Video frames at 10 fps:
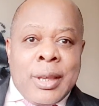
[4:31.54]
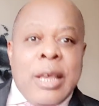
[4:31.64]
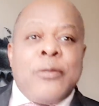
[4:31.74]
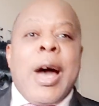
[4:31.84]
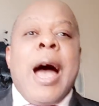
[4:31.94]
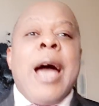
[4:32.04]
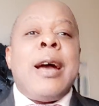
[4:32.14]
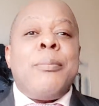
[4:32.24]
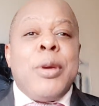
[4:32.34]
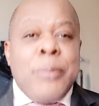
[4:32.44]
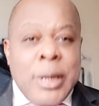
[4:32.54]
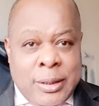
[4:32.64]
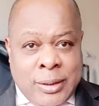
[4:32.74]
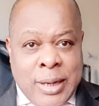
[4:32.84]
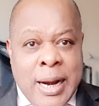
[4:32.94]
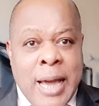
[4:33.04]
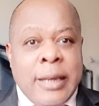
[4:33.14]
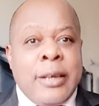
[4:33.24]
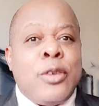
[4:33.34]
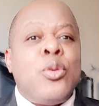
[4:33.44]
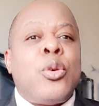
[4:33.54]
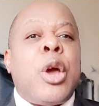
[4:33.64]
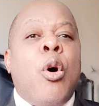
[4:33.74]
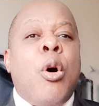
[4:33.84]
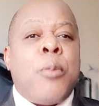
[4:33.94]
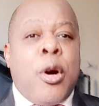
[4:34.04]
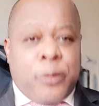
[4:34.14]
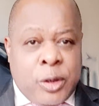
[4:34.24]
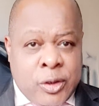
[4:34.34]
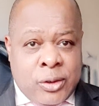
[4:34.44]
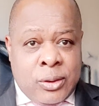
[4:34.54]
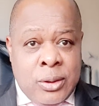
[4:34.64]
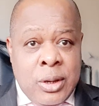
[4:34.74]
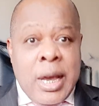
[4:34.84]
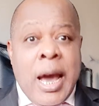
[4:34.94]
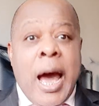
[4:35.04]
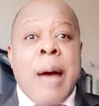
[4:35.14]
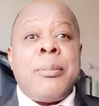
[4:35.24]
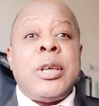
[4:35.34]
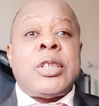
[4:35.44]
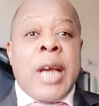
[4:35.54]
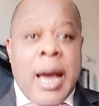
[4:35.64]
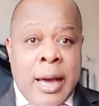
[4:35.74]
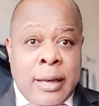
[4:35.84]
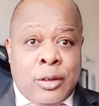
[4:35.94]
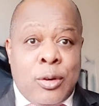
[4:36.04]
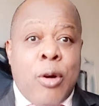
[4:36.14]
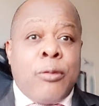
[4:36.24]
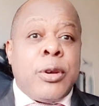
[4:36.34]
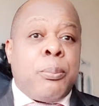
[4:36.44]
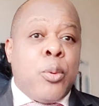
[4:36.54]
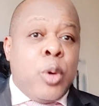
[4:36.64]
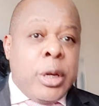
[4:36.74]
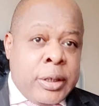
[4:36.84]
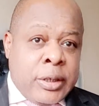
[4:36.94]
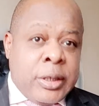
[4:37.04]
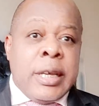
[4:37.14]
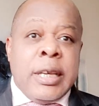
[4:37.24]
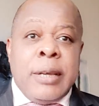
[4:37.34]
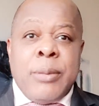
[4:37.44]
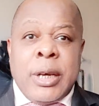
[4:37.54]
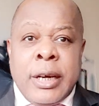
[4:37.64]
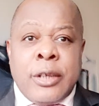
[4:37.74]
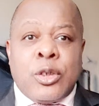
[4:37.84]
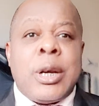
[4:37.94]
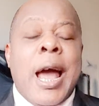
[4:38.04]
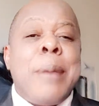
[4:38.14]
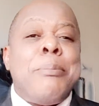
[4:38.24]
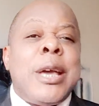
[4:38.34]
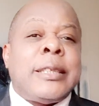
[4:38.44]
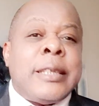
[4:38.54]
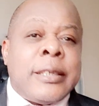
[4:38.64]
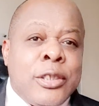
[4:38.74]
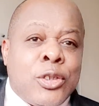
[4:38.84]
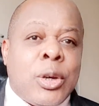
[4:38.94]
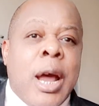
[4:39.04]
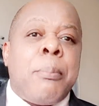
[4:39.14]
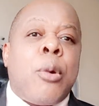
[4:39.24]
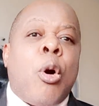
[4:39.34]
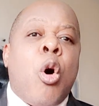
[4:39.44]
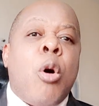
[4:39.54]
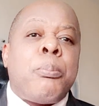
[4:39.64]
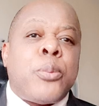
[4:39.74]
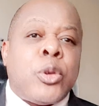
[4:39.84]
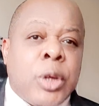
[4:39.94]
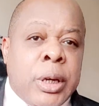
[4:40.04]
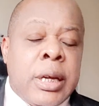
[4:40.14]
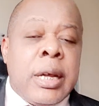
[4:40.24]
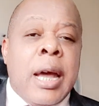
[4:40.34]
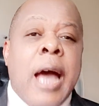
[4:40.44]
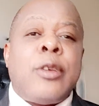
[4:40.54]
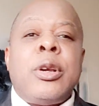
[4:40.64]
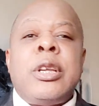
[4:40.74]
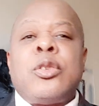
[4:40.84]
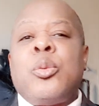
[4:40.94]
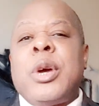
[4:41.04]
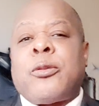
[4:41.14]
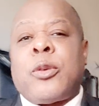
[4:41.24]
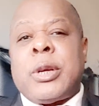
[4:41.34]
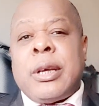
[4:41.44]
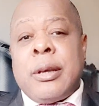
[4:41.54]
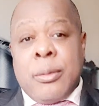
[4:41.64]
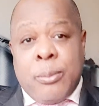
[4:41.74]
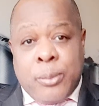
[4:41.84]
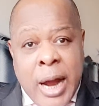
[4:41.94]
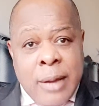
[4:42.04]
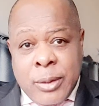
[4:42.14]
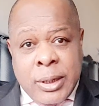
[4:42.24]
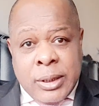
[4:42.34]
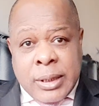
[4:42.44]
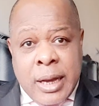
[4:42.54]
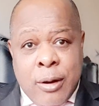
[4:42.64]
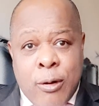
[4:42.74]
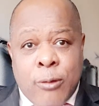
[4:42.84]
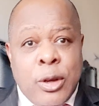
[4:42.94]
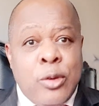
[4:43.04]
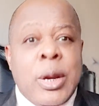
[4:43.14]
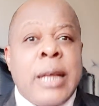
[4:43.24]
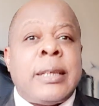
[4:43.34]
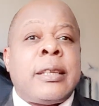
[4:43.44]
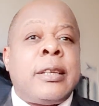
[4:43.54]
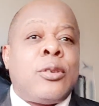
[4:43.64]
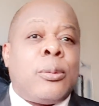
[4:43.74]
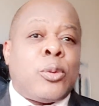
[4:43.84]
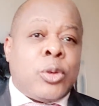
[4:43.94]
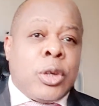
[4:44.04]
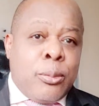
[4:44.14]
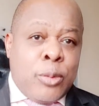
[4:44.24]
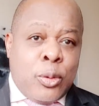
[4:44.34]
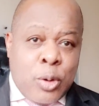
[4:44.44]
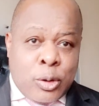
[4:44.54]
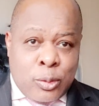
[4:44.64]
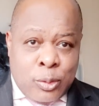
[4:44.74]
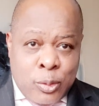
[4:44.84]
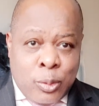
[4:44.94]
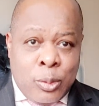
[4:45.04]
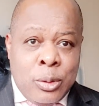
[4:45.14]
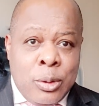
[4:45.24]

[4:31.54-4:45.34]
If I am a minister, like in the UK Home Office, I'm in charge of the police, immigration, I make decisions, I'm competent. I don't need to wait for the Prime Minister of the United Kingdom to tell me what to do.